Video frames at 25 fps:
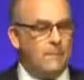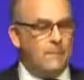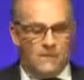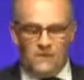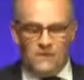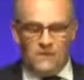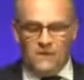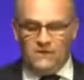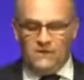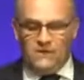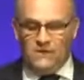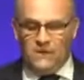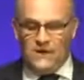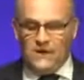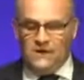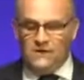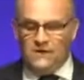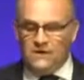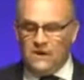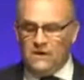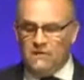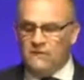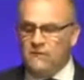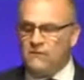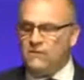democratic
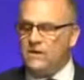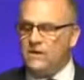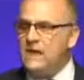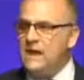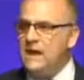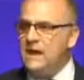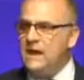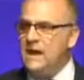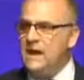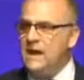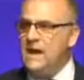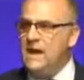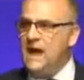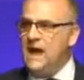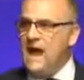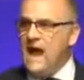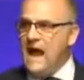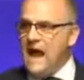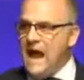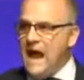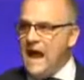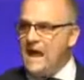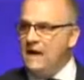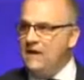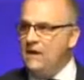integrity
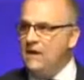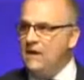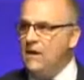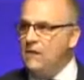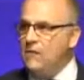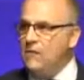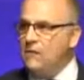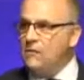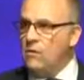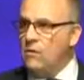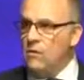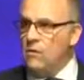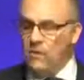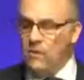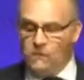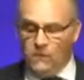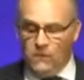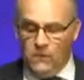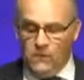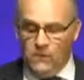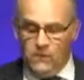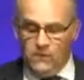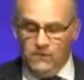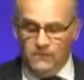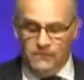and the rule
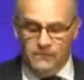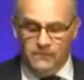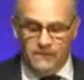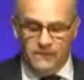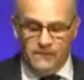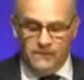of law.